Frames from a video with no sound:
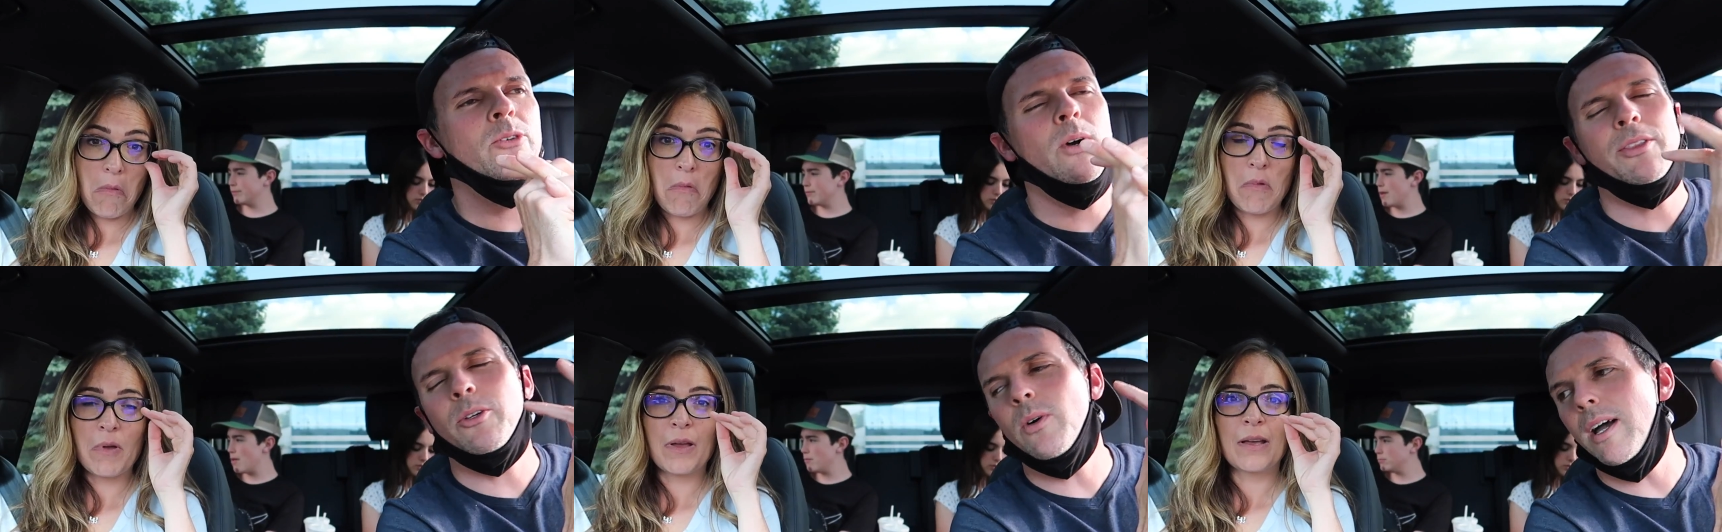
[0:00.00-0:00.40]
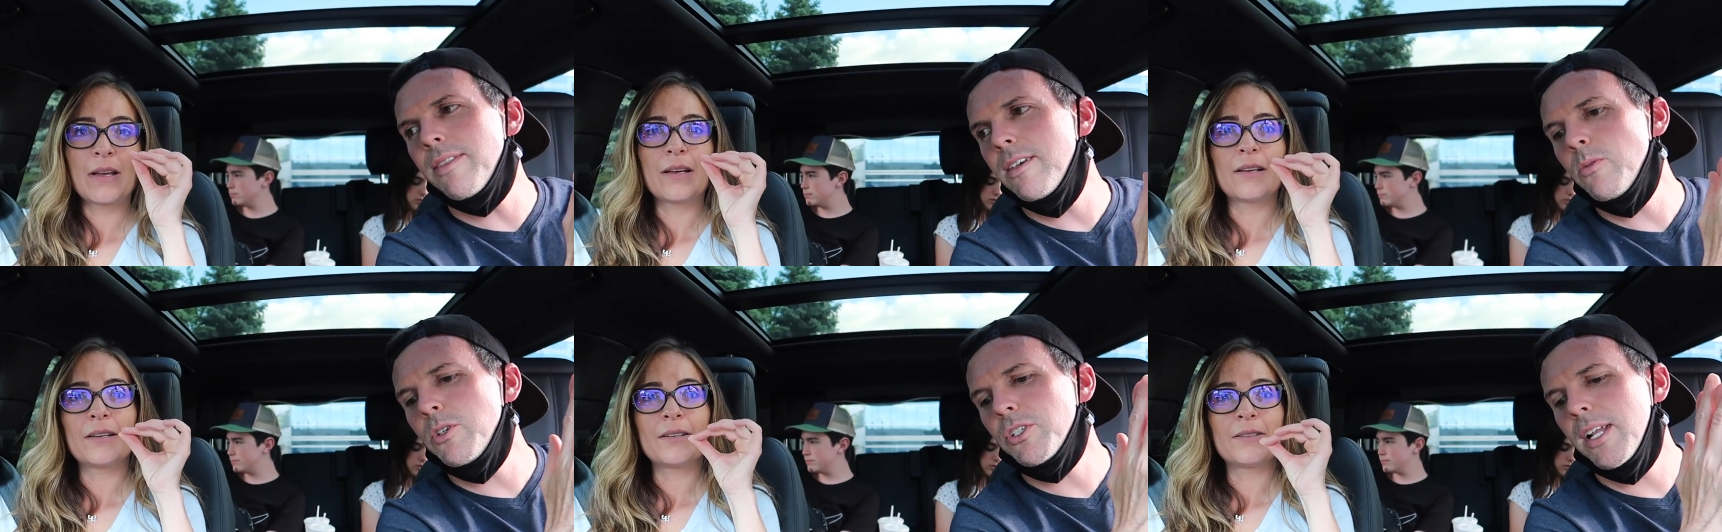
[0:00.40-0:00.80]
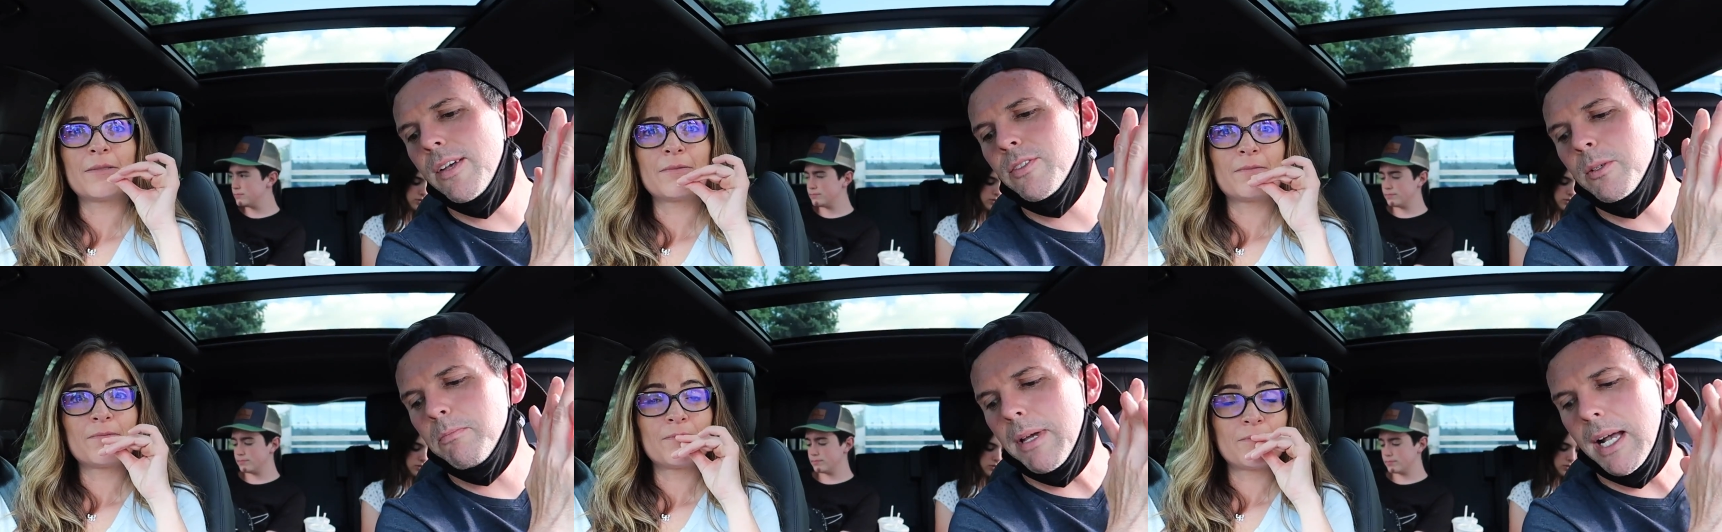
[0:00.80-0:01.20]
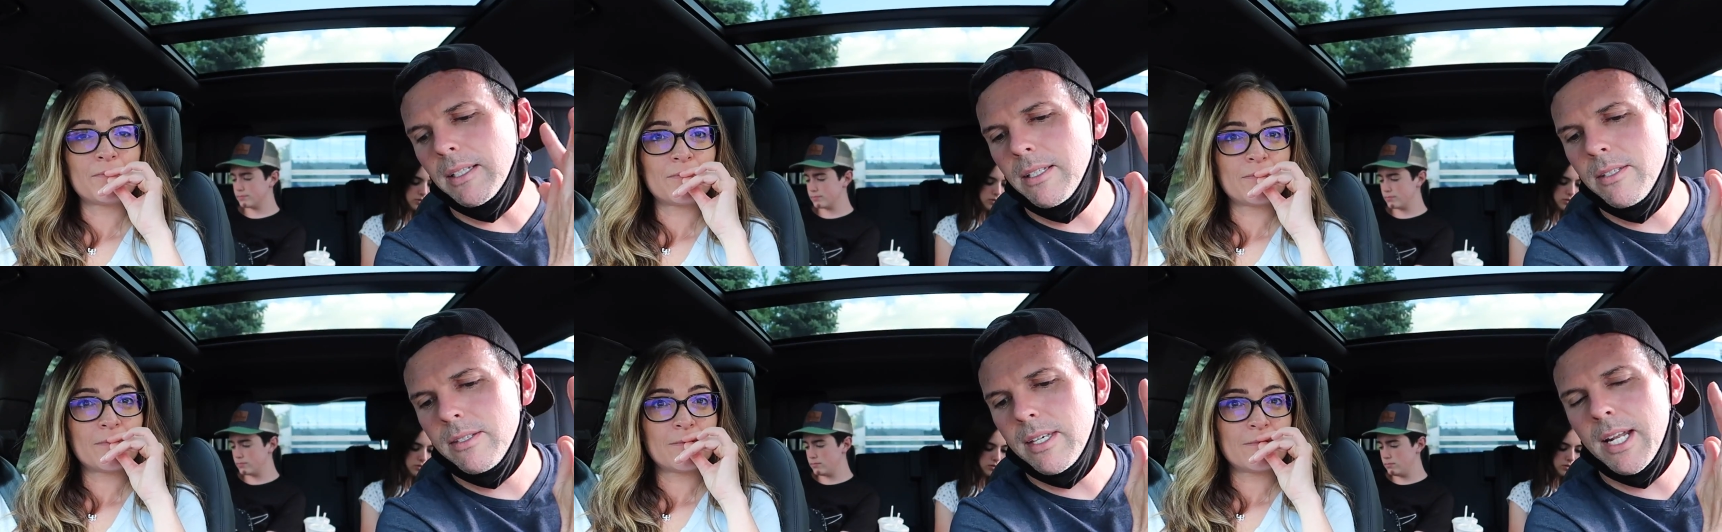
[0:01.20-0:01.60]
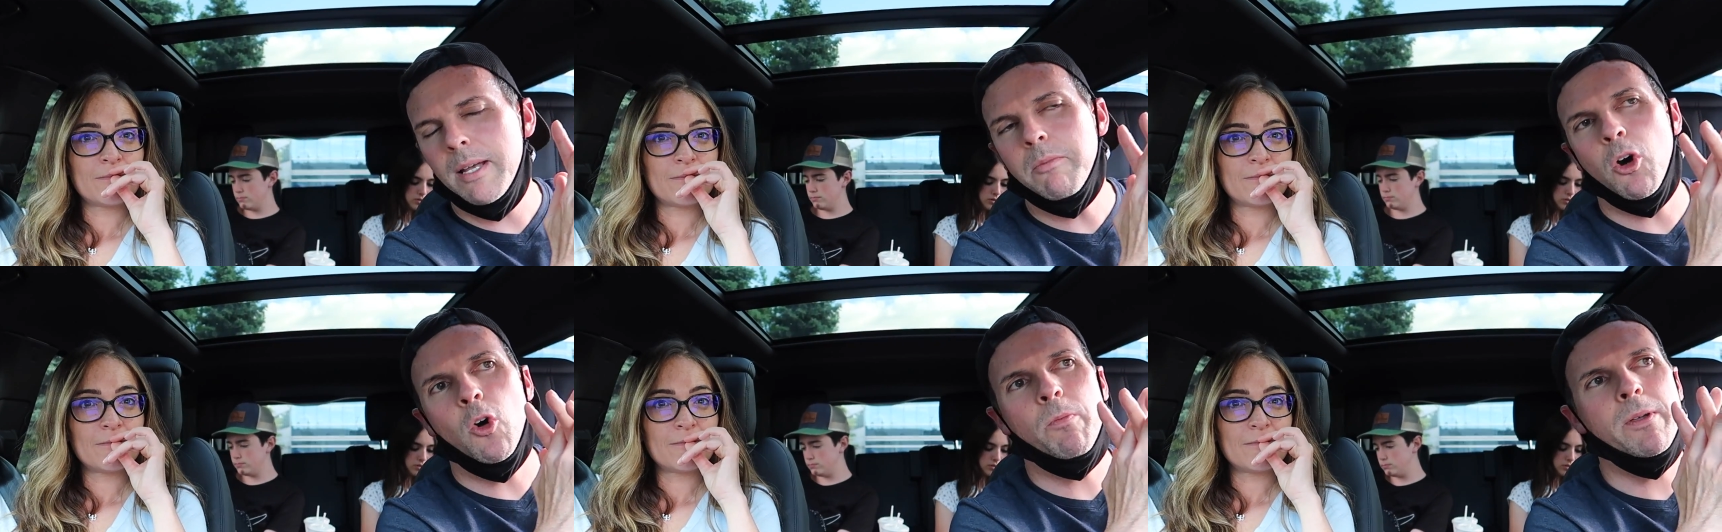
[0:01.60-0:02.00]
Speaker 1: know what, though? I think we should have some balance, and
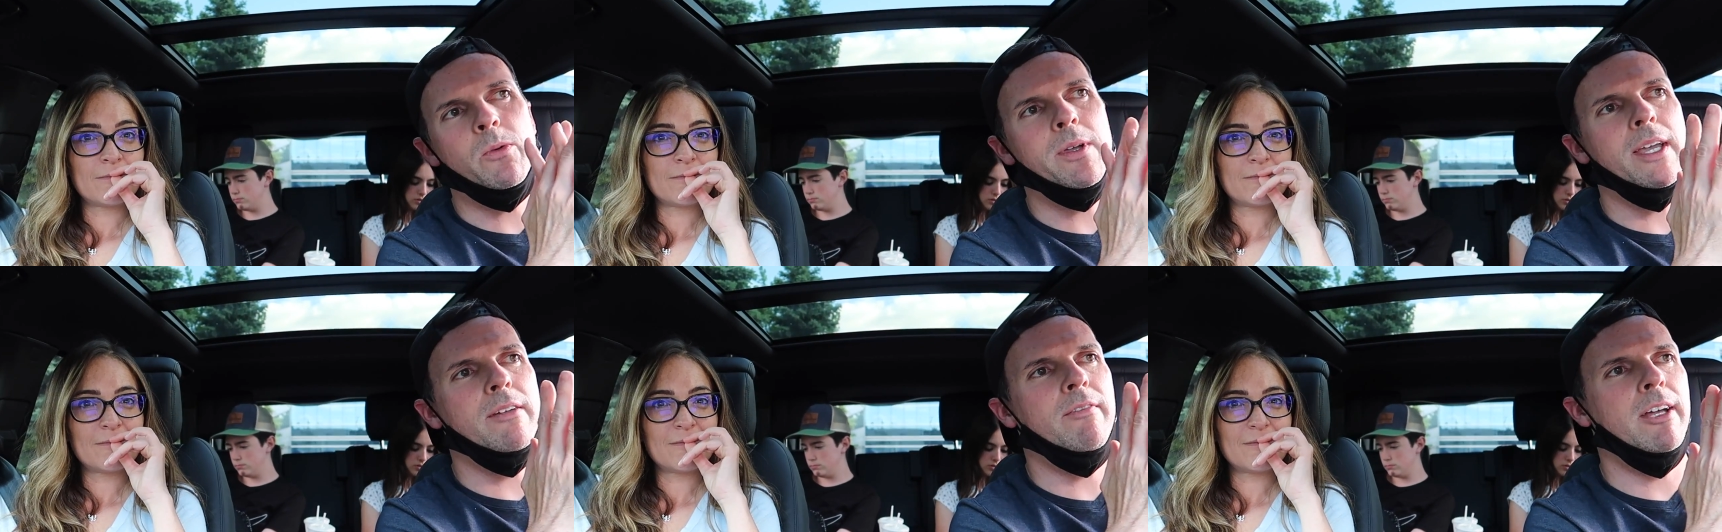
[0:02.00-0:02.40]
I'm hoping we get